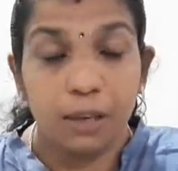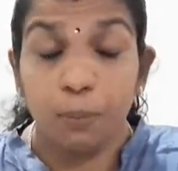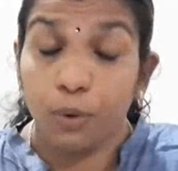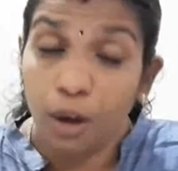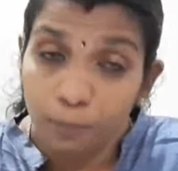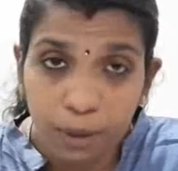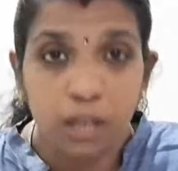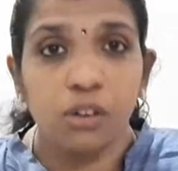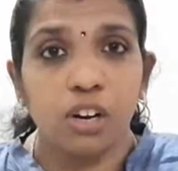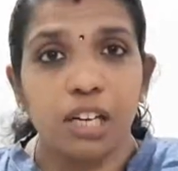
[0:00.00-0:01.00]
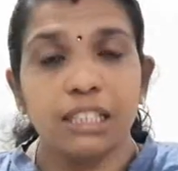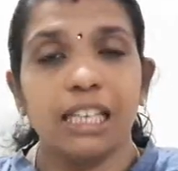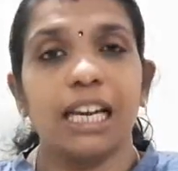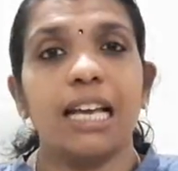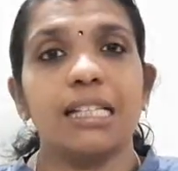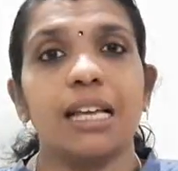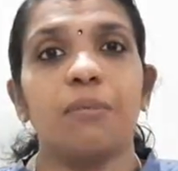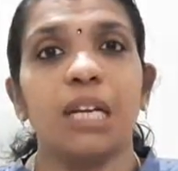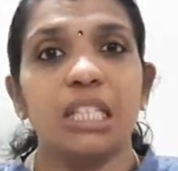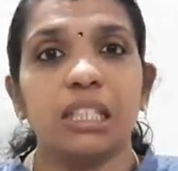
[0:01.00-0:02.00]
proper neurological
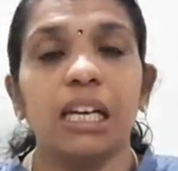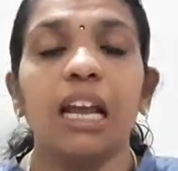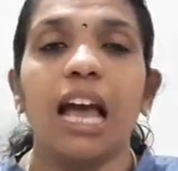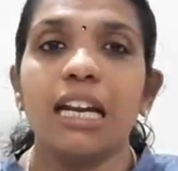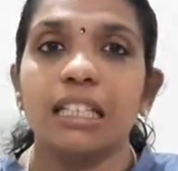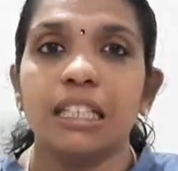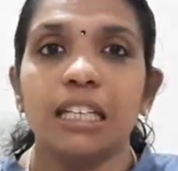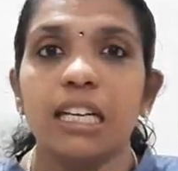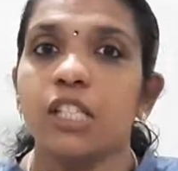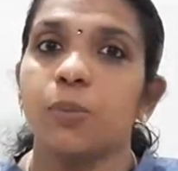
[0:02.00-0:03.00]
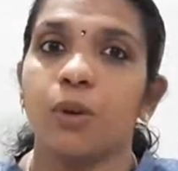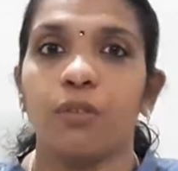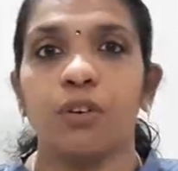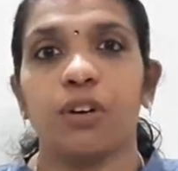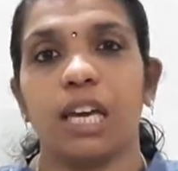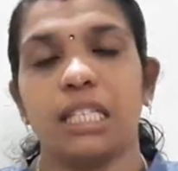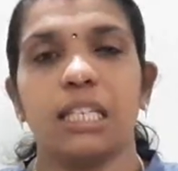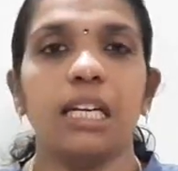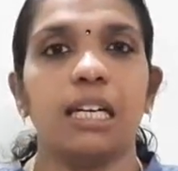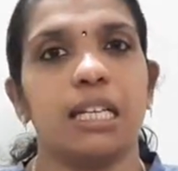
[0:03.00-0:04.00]
examination, and third is
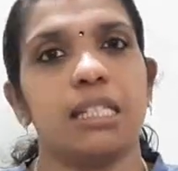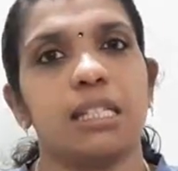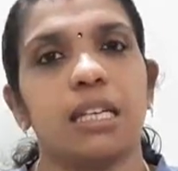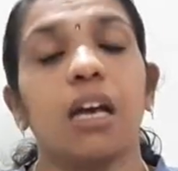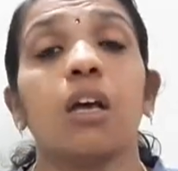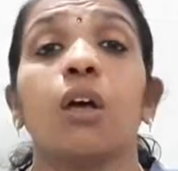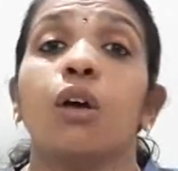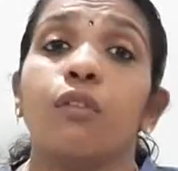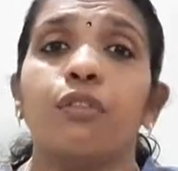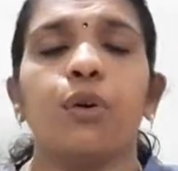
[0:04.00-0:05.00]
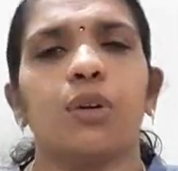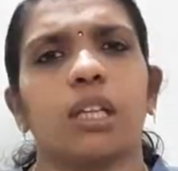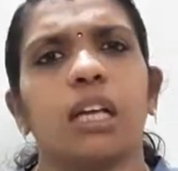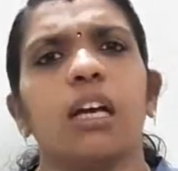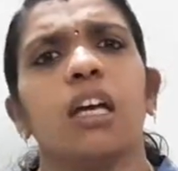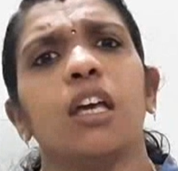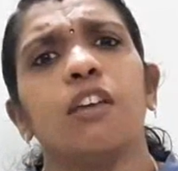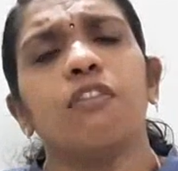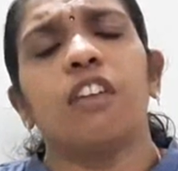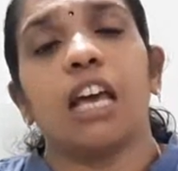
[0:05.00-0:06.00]
provocation test. Fourth,
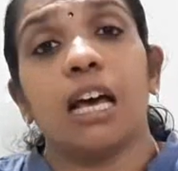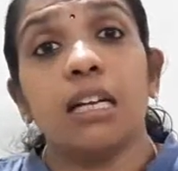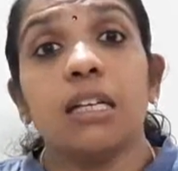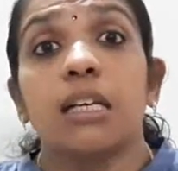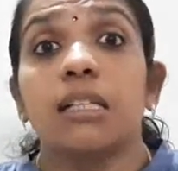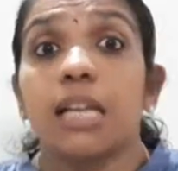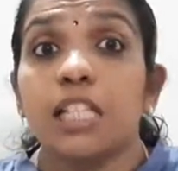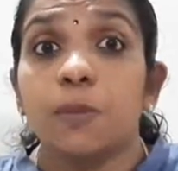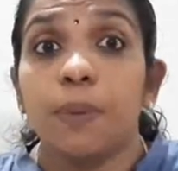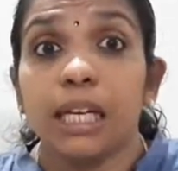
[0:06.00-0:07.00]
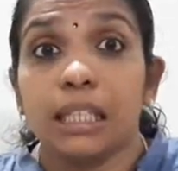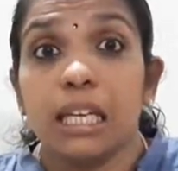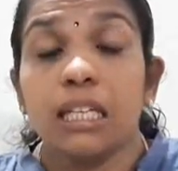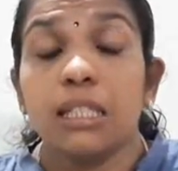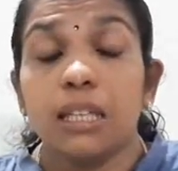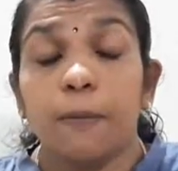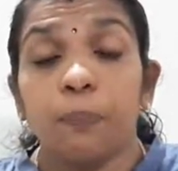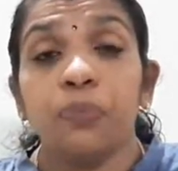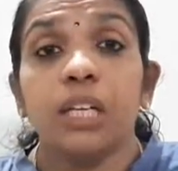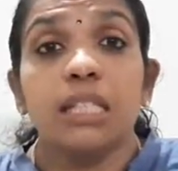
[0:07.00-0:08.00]
if we are suspecting
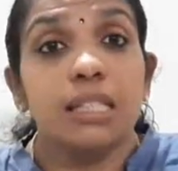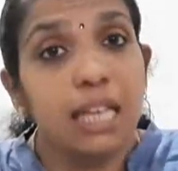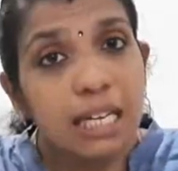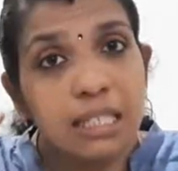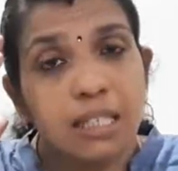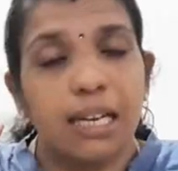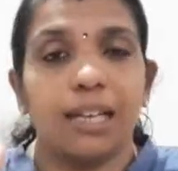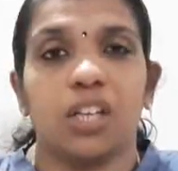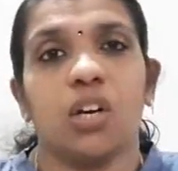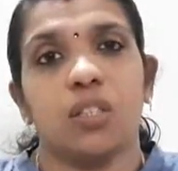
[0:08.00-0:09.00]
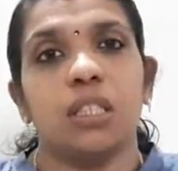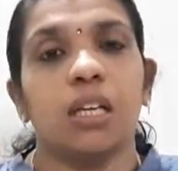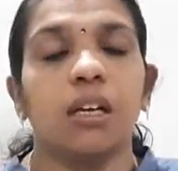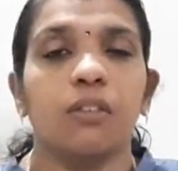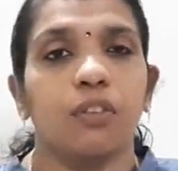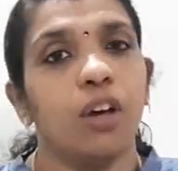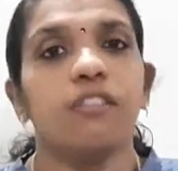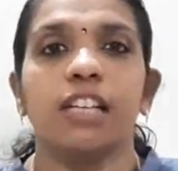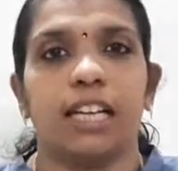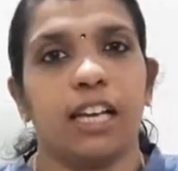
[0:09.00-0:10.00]
some central cause for
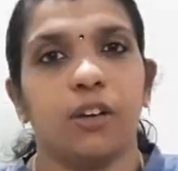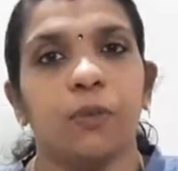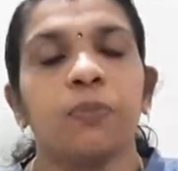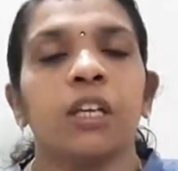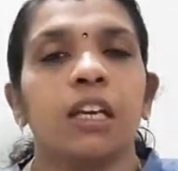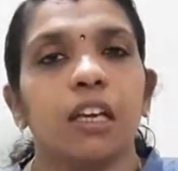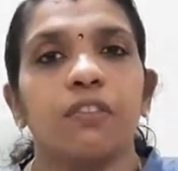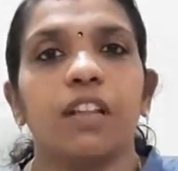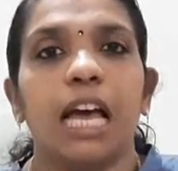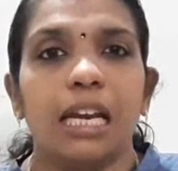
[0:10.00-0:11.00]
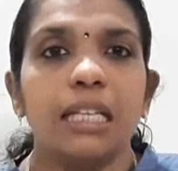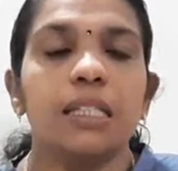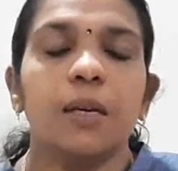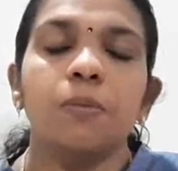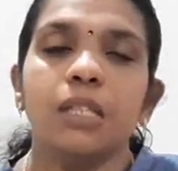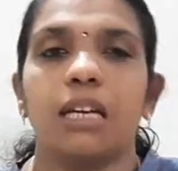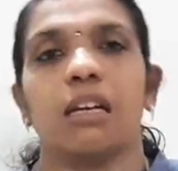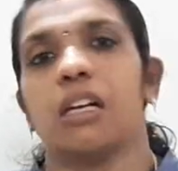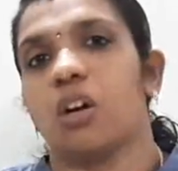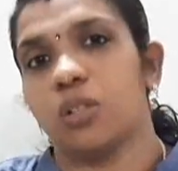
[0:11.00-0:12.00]
vertigo. If there is some
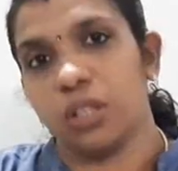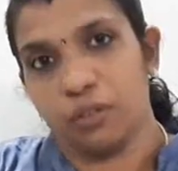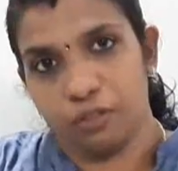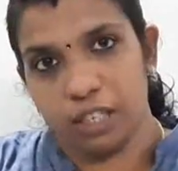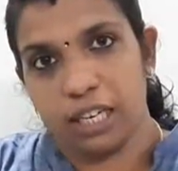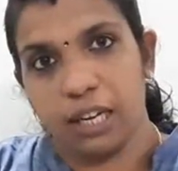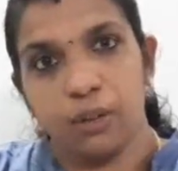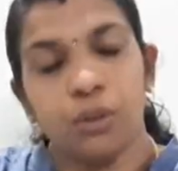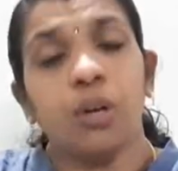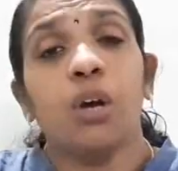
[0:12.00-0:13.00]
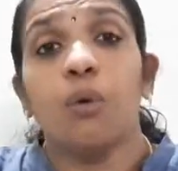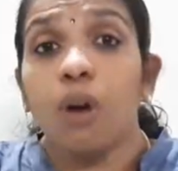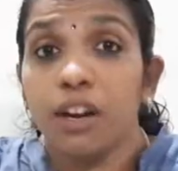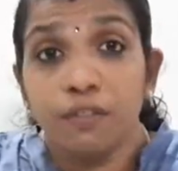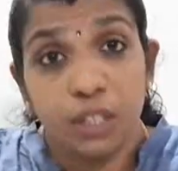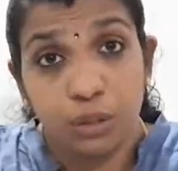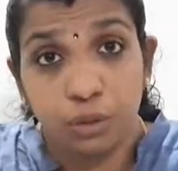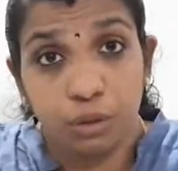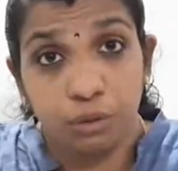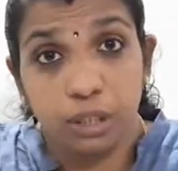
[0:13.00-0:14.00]
central cause of vertigo, what we
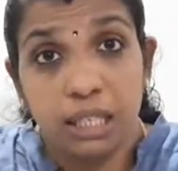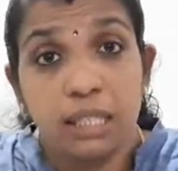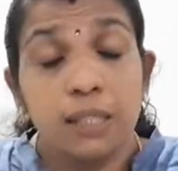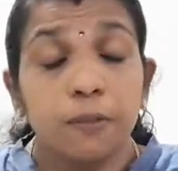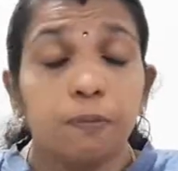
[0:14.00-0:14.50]
should do is,